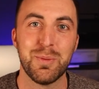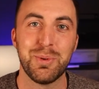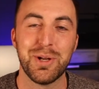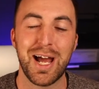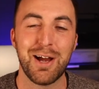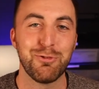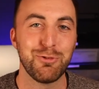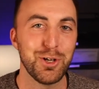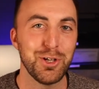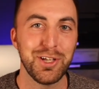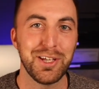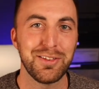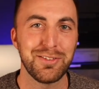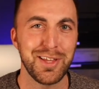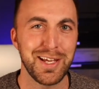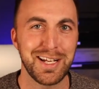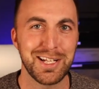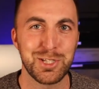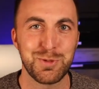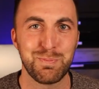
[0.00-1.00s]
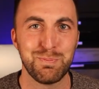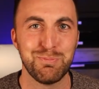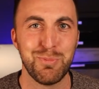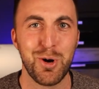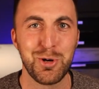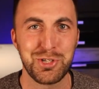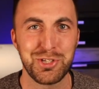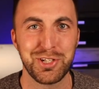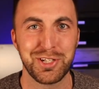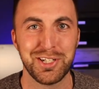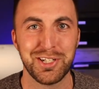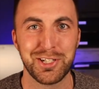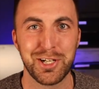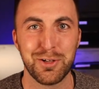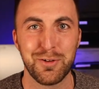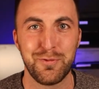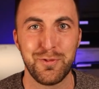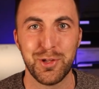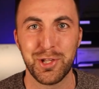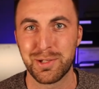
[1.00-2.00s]
but I really think it's mostly going to go
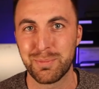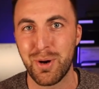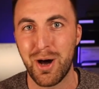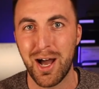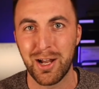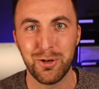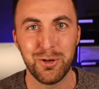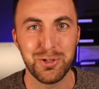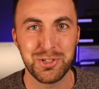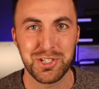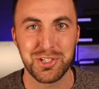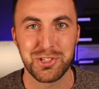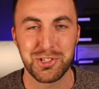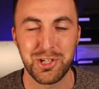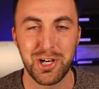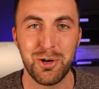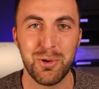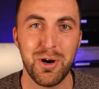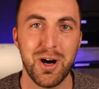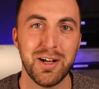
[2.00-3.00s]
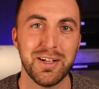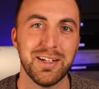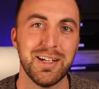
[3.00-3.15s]
to filling potholes and so on,